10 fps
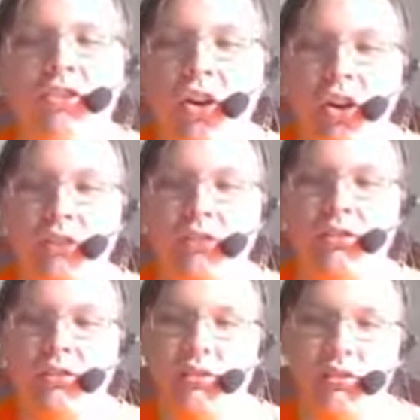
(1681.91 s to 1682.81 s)
clock
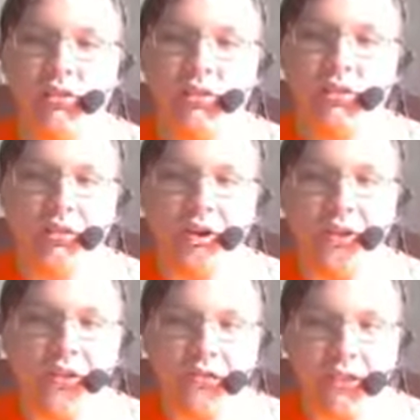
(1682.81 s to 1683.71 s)

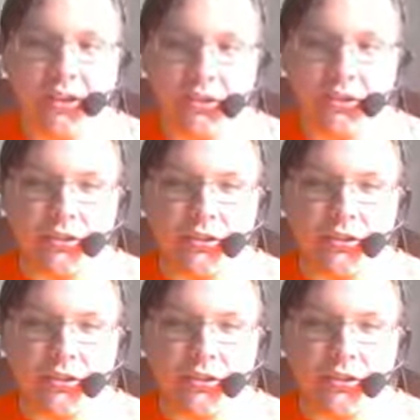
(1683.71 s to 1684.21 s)
called the Thinker.